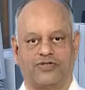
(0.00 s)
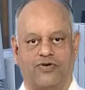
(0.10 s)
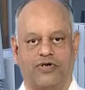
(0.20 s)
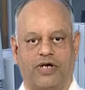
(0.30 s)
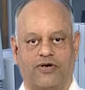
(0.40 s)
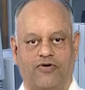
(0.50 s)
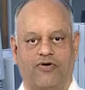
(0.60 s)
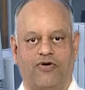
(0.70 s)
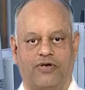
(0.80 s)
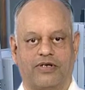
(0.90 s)
quote
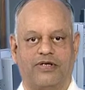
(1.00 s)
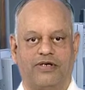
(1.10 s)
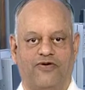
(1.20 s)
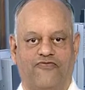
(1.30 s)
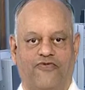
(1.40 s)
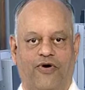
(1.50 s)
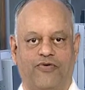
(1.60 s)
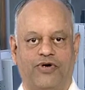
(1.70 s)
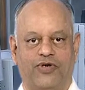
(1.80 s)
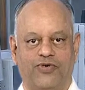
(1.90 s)
unquote
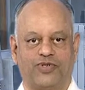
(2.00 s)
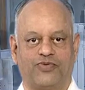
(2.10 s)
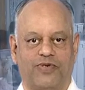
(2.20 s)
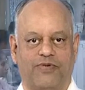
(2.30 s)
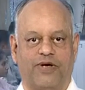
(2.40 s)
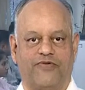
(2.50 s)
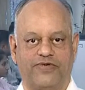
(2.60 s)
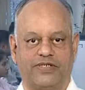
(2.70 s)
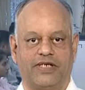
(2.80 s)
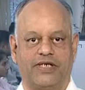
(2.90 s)
found useful by
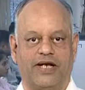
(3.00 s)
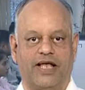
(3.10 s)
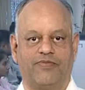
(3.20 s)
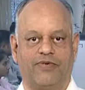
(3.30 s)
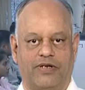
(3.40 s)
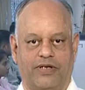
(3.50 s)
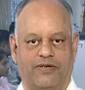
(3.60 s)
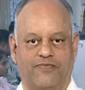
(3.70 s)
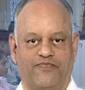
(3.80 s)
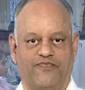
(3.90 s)
visiting a library.
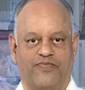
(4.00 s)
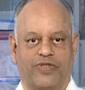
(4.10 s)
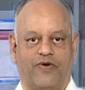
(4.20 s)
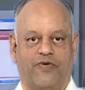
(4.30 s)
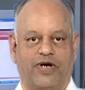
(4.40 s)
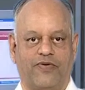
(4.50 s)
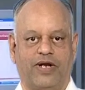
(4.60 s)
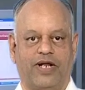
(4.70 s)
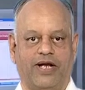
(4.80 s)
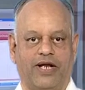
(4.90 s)
Whatever
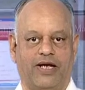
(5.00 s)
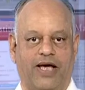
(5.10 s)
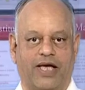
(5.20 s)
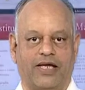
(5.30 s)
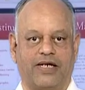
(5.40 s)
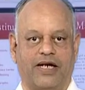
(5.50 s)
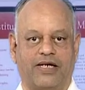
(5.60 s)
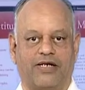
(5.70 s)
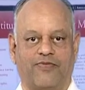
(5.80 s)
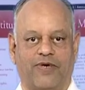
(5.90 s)
I need, I can get
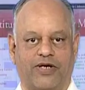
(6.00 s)
it on my